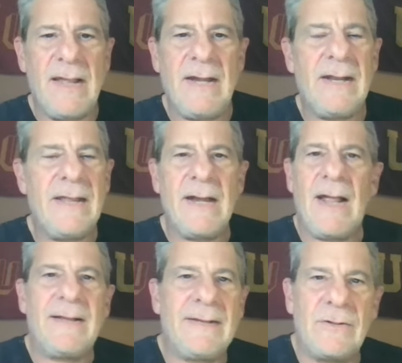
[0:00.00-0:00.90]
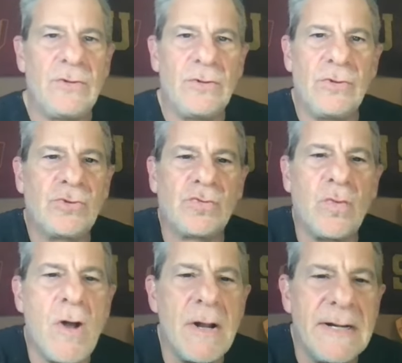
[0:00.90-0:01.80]
And again, like I said, you're
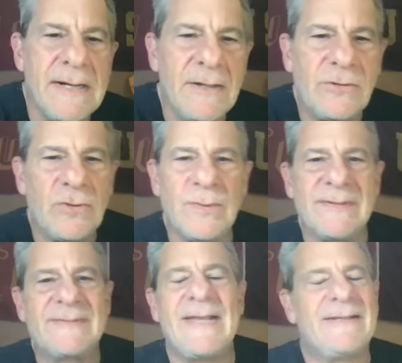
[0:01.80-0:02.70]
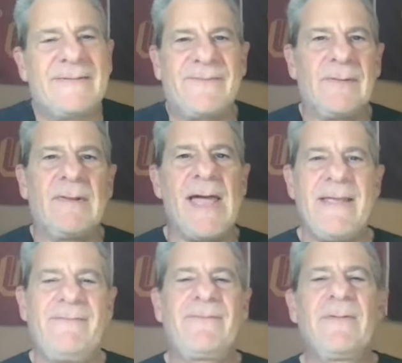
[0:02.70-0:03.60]
drawn into his zest for
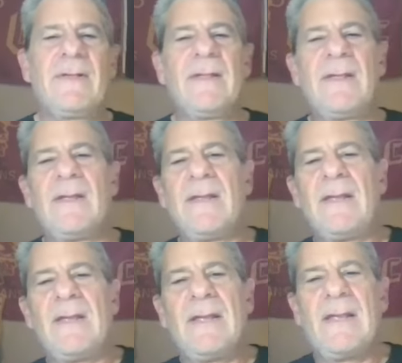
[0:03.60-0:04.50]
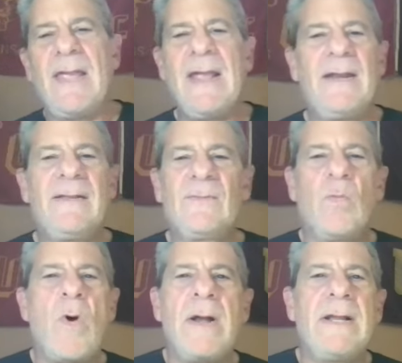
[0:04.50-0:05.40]
life and his
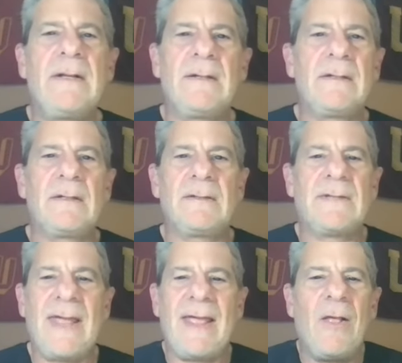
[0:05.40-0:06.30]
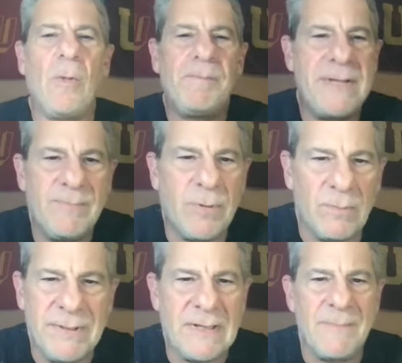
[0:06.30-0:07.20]
wanting to help
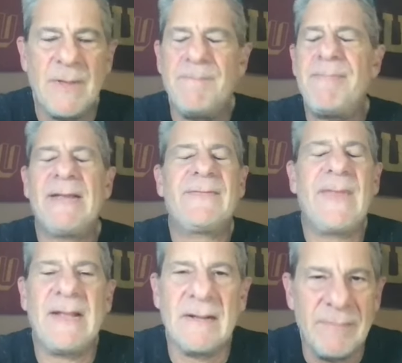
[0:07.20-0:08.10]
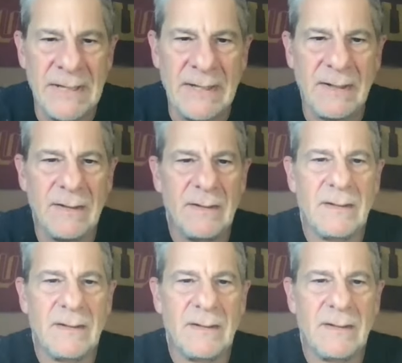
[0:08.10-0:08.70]
people become the best they can be.